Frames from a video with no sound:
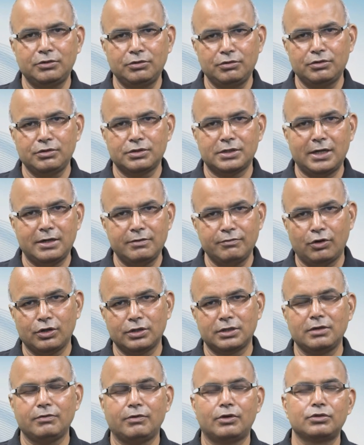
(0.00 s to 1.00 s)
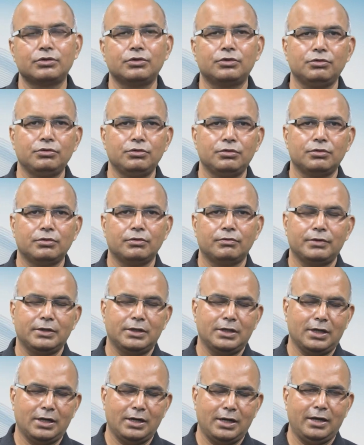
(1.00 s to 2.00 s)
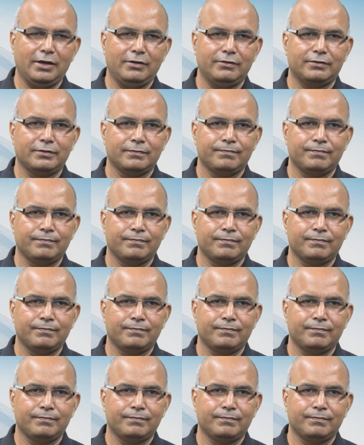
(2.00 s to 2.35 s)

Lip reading: to decide what they want to do with their life,